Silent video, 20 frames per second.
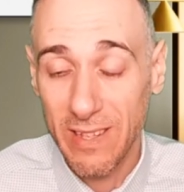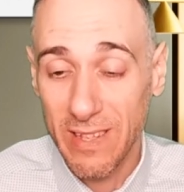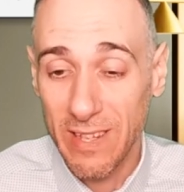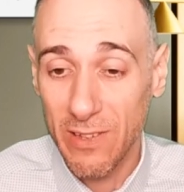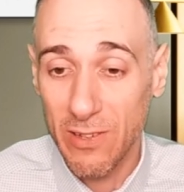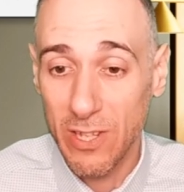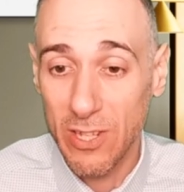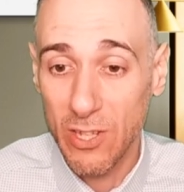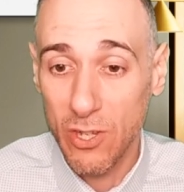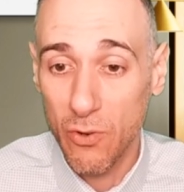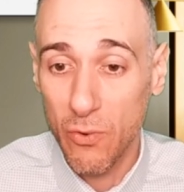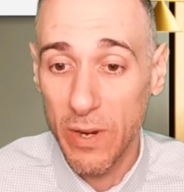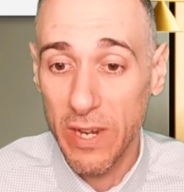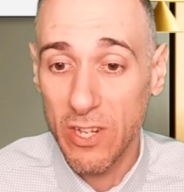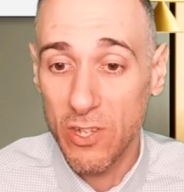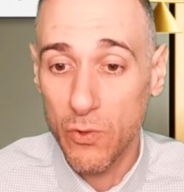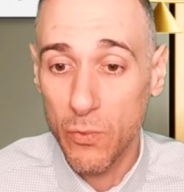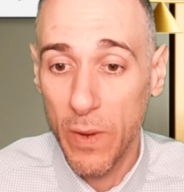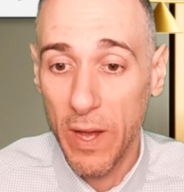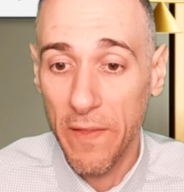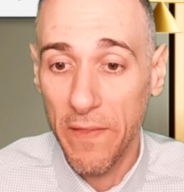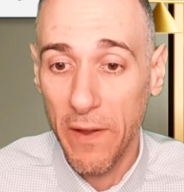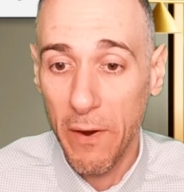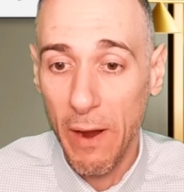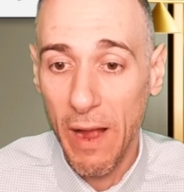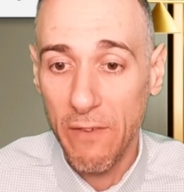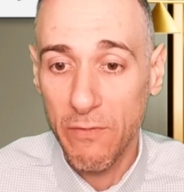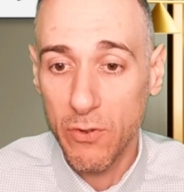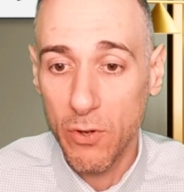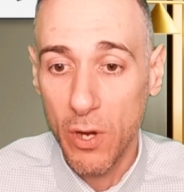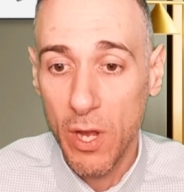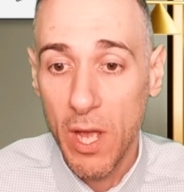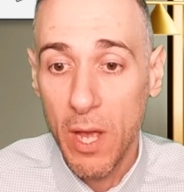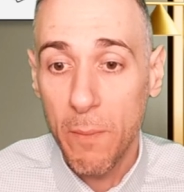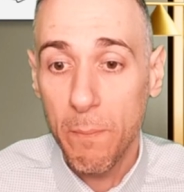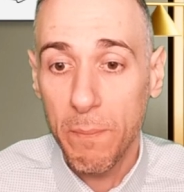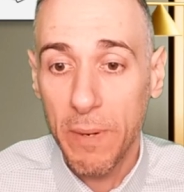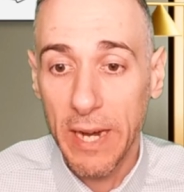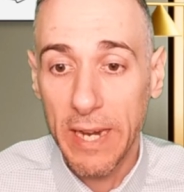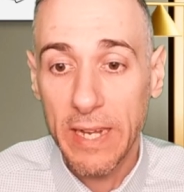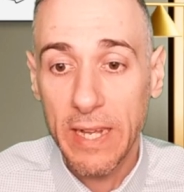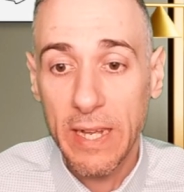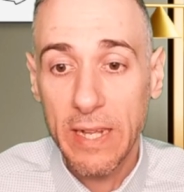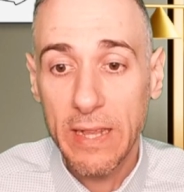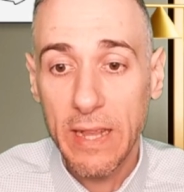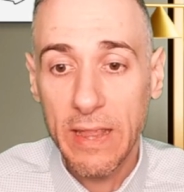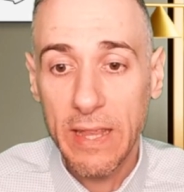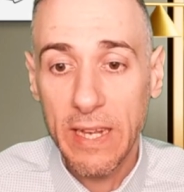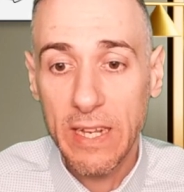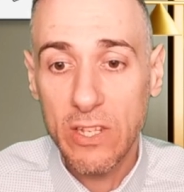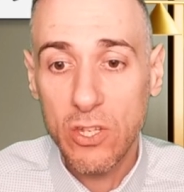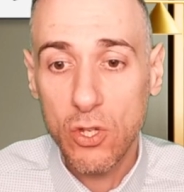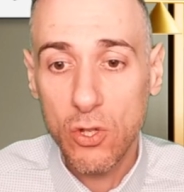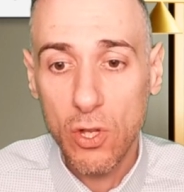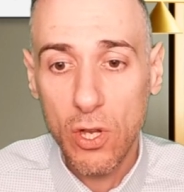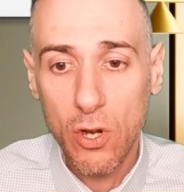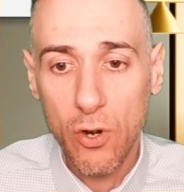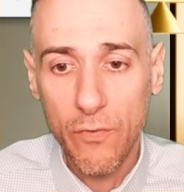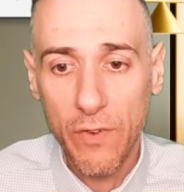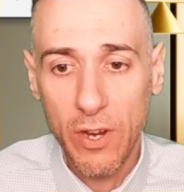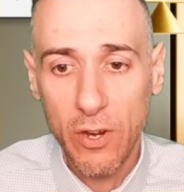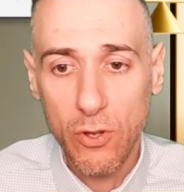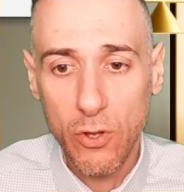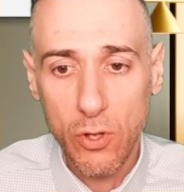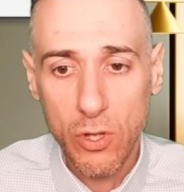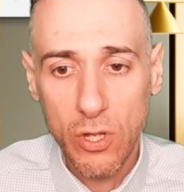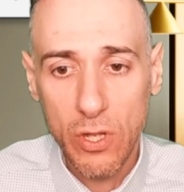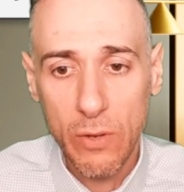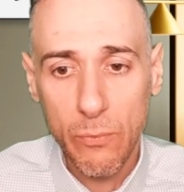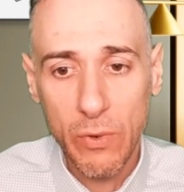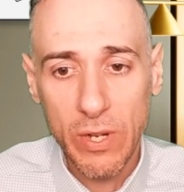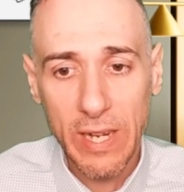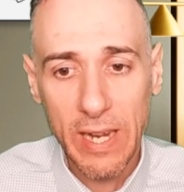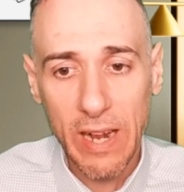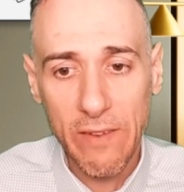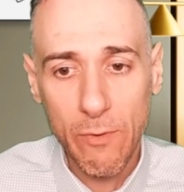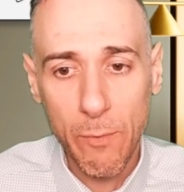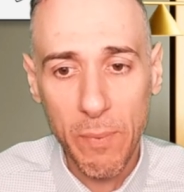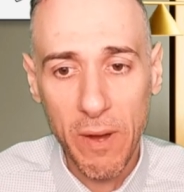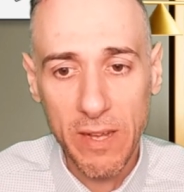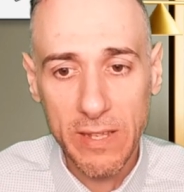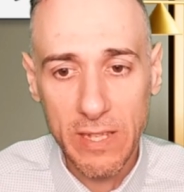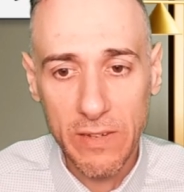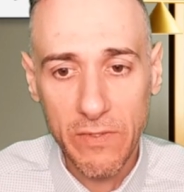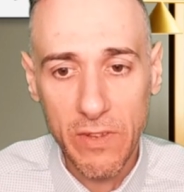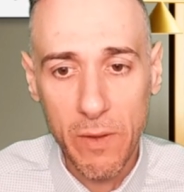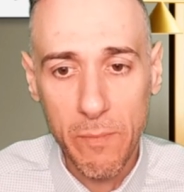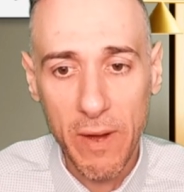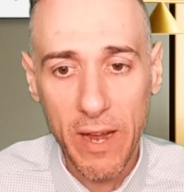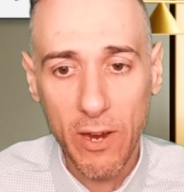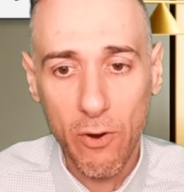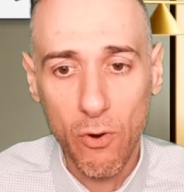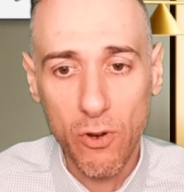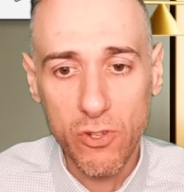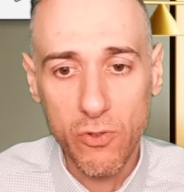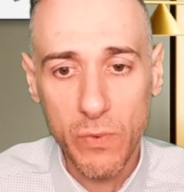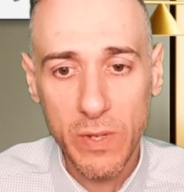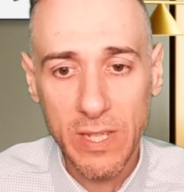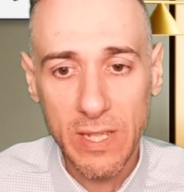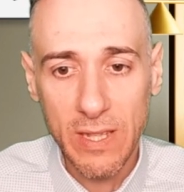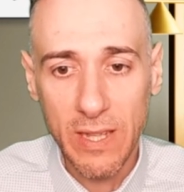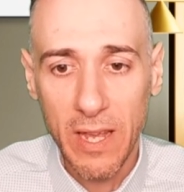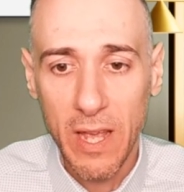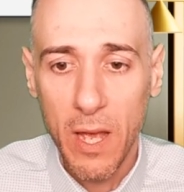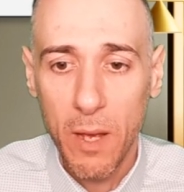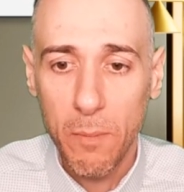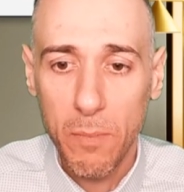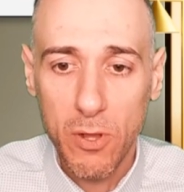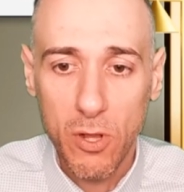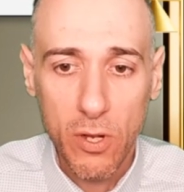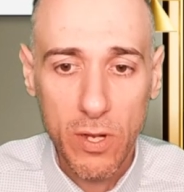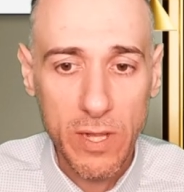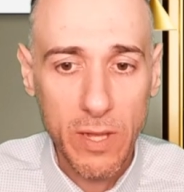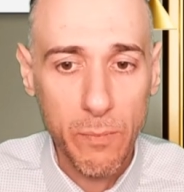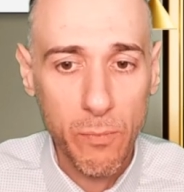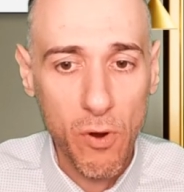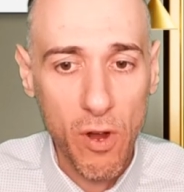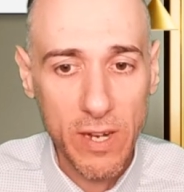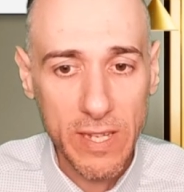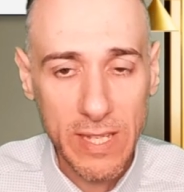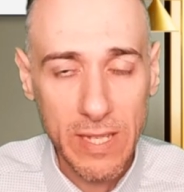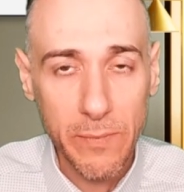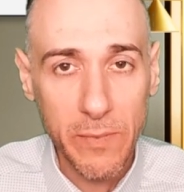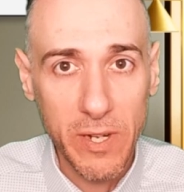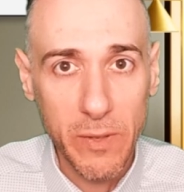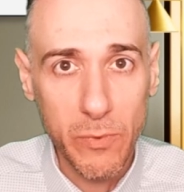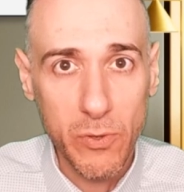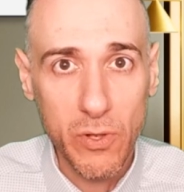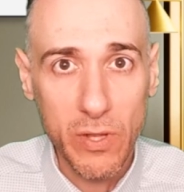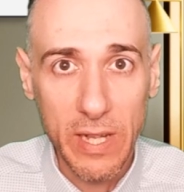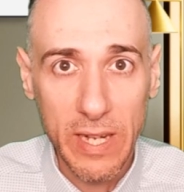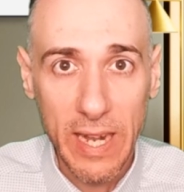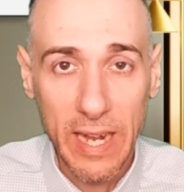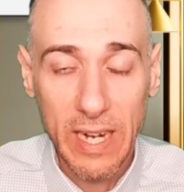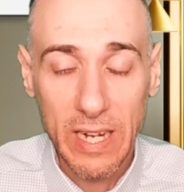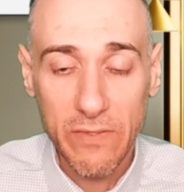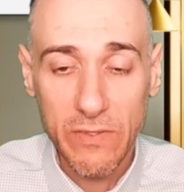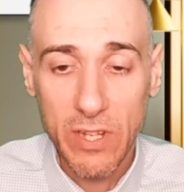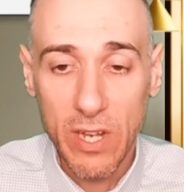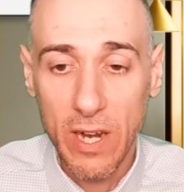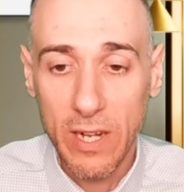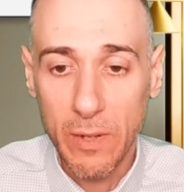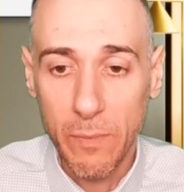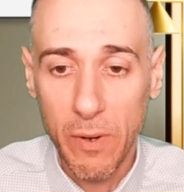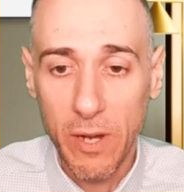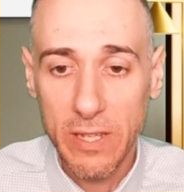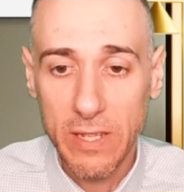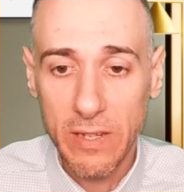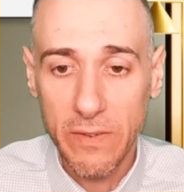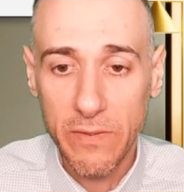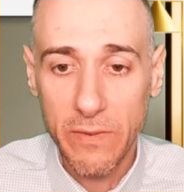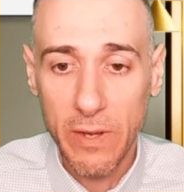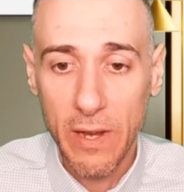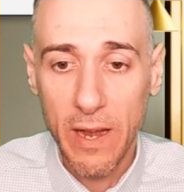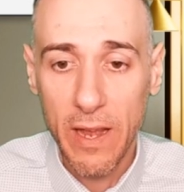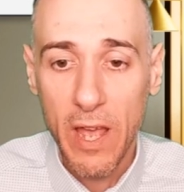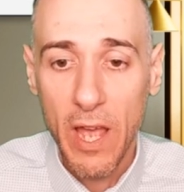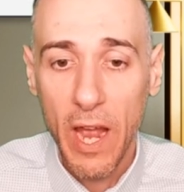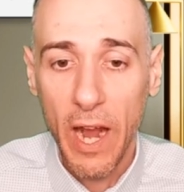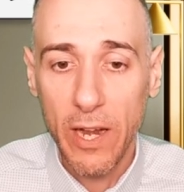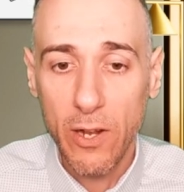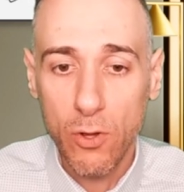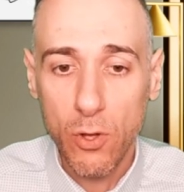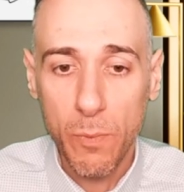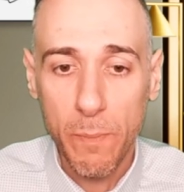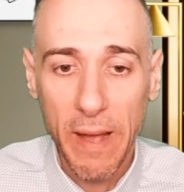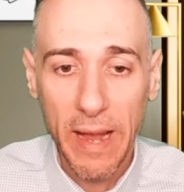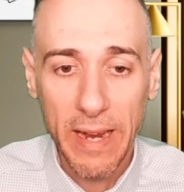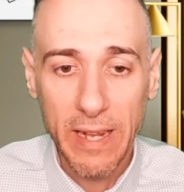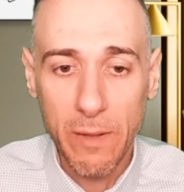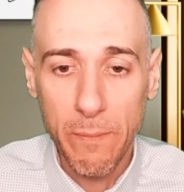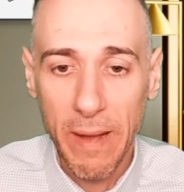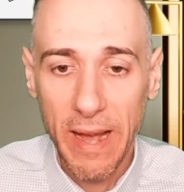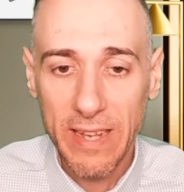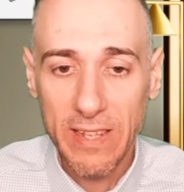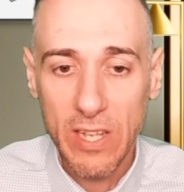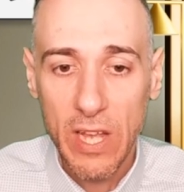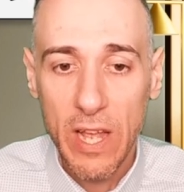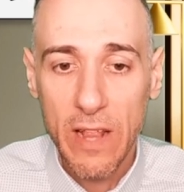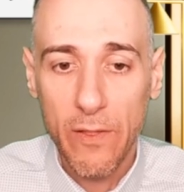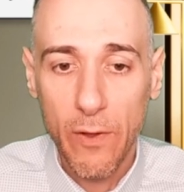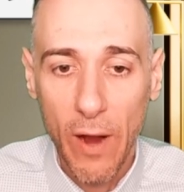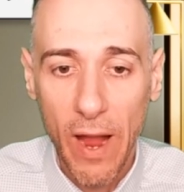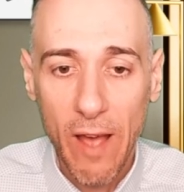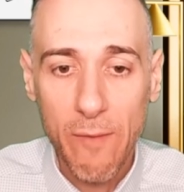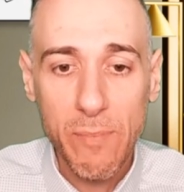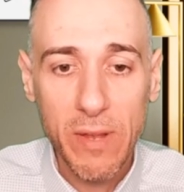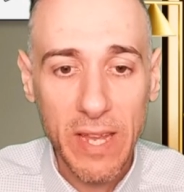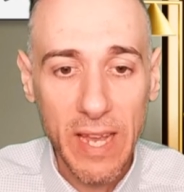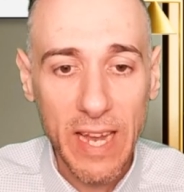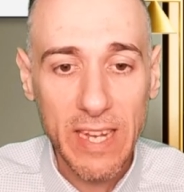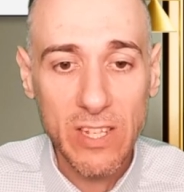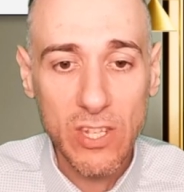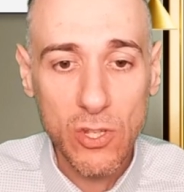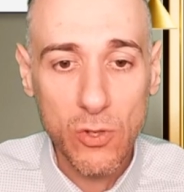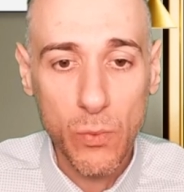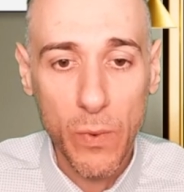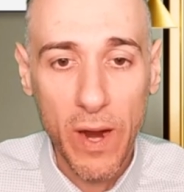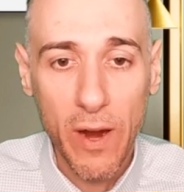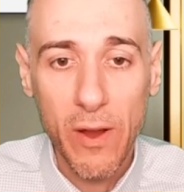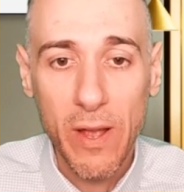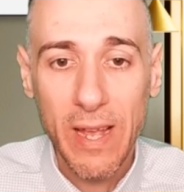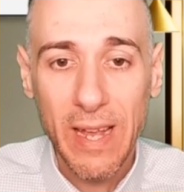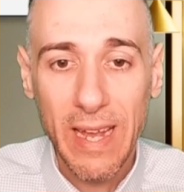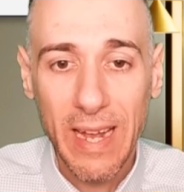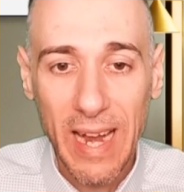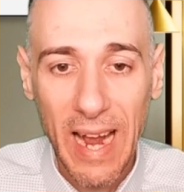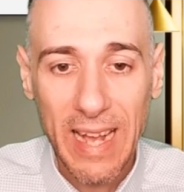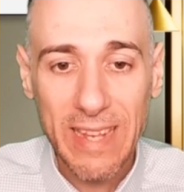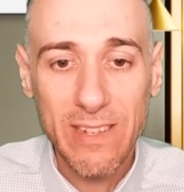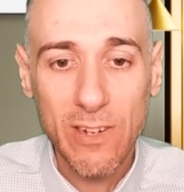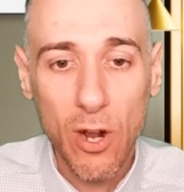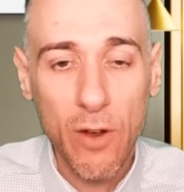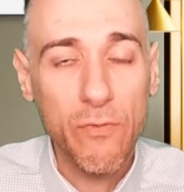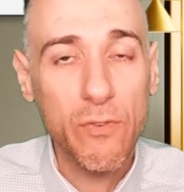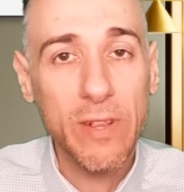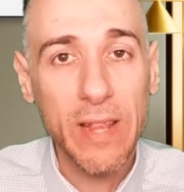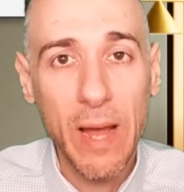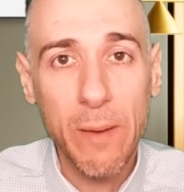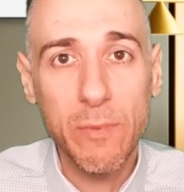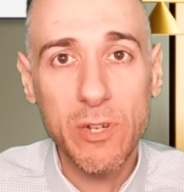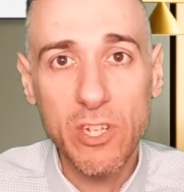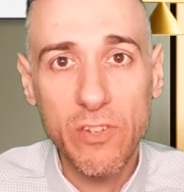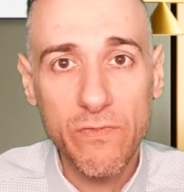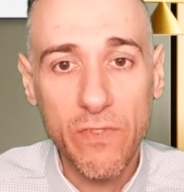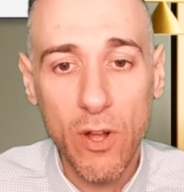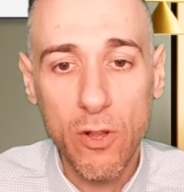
tilt it to green as well thereafter. But the thing is, you look at over here, we did have a positive DMI cross recently, but look at the proximity between the negative DI and the positive DI. And you look back in the past, there have been cases where it hasn't offered that much